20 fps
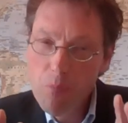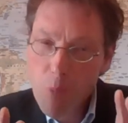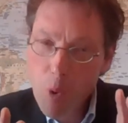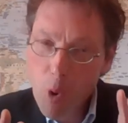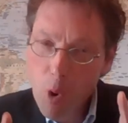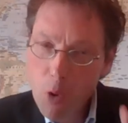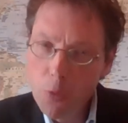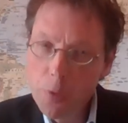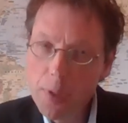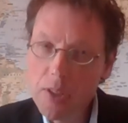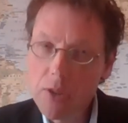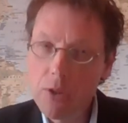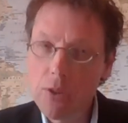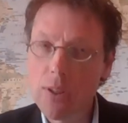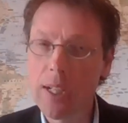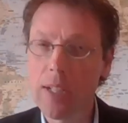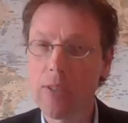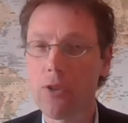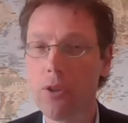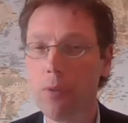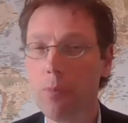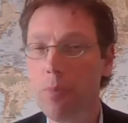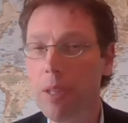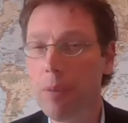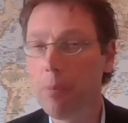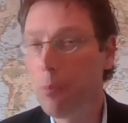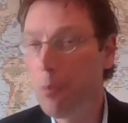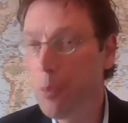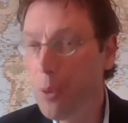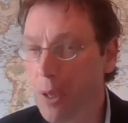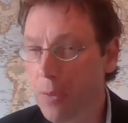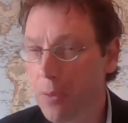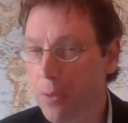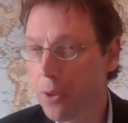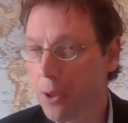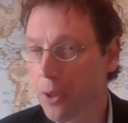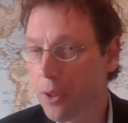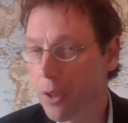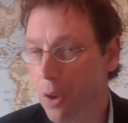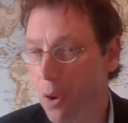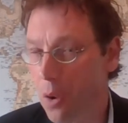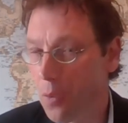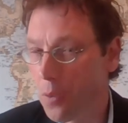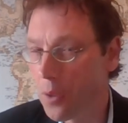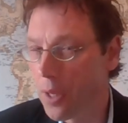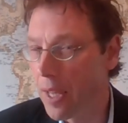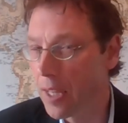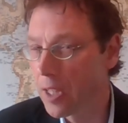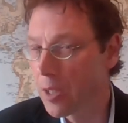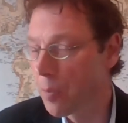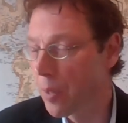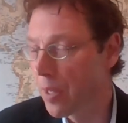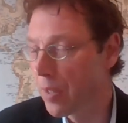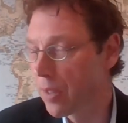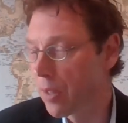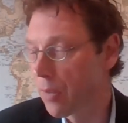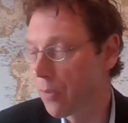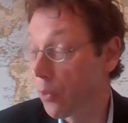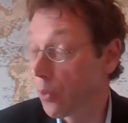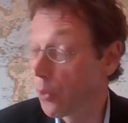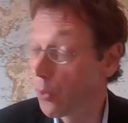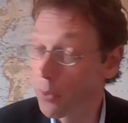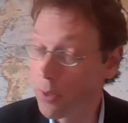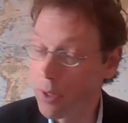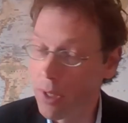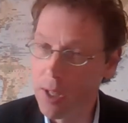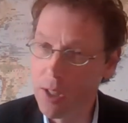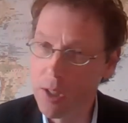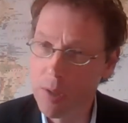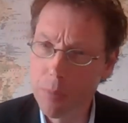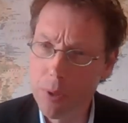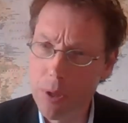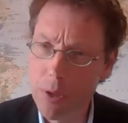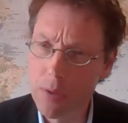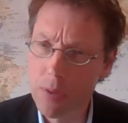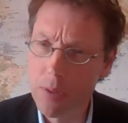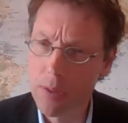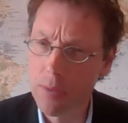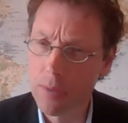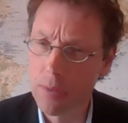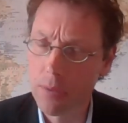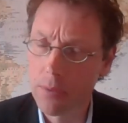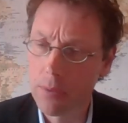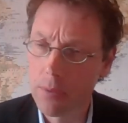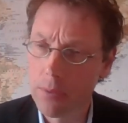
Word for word: more restriction be preferred over the expensive authorization process?